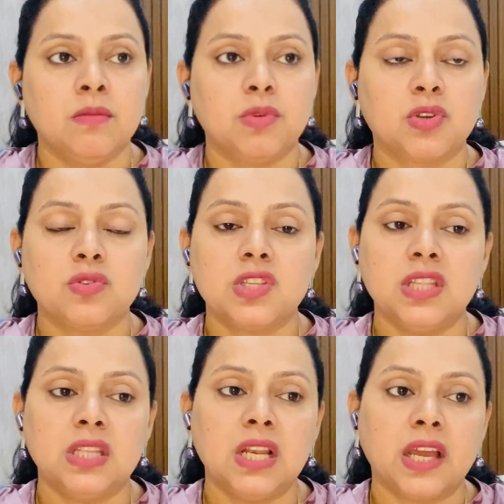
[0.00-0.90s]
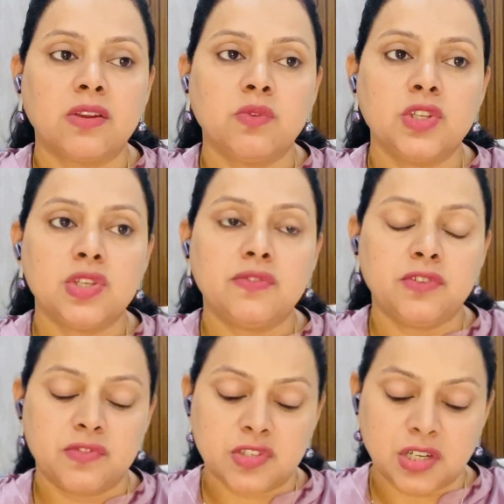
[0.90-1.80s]
Because Hindi language, if
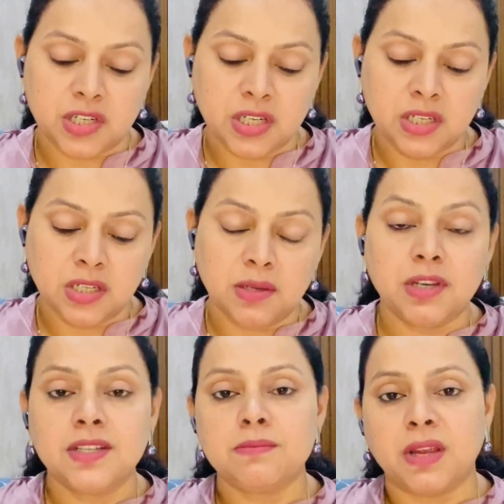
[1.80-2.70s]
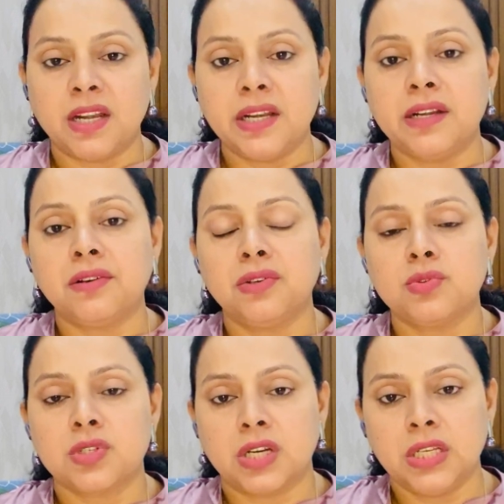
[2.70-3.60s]
you studied, it is mandatory to
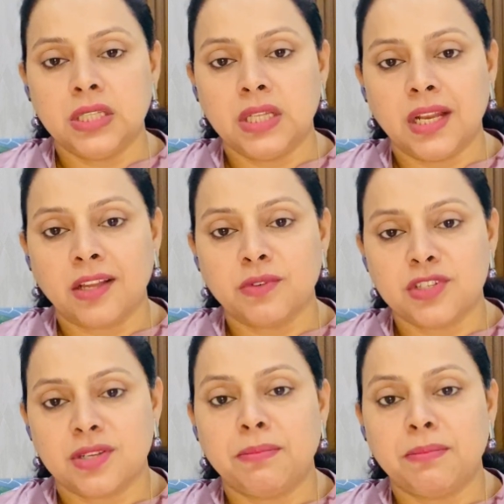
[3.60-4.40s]
study Hindi language.